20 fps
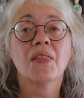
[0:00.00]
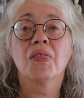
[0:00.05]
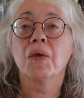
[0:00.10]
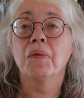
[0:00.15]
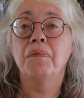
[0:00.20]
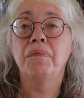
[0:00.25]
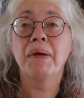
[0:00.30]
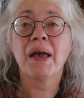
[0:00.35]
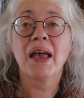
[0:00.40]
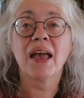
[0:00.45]
the
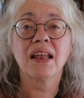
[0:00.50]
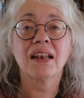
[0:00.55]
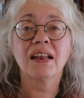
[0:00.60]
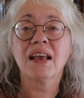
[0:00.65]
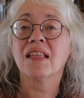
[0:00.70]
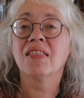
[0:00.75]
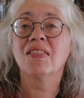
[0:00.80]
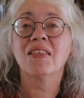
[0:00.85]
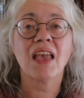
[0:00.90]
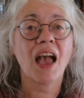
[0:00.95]
bad,
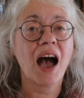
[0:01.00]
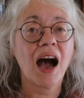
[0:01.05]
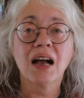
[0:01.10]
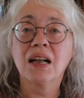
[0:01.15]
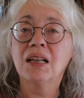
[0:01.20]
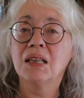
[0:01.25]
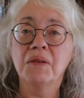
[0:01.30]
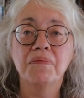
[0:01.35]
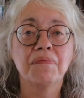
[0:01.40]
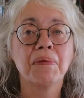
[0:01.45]
and the
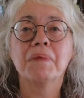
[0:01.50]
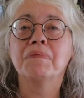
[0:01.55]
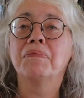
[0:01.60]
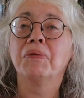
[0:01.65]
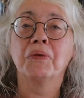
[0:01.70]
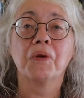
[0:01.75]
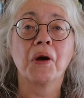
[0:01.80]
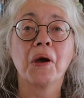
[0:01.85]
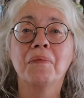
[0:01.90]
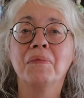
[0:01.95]
ugly
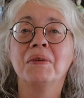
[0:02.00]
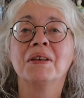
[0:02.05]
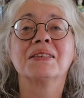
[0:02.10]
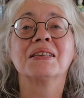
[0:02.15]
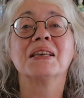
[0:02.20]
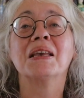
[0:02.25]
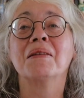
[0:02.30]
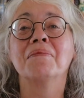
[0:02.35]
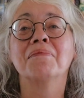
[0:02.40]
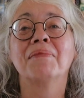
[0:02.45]

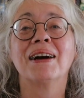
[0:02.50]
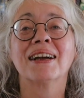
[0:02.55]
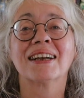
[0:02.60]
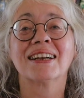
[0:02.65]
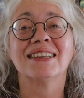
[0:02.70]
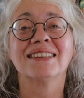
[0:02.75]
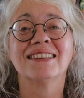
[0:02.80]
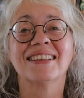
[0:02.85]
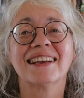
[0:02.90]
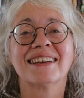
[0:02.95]
Peperomias in my
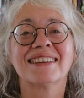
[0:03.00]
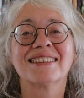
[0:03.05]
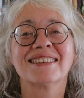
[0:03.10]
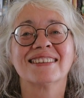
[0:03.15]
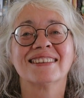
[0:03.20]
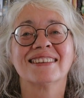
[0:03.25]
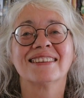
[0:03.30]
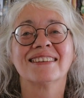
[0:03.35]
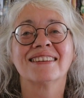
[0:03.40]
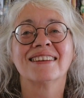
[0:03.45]
collection.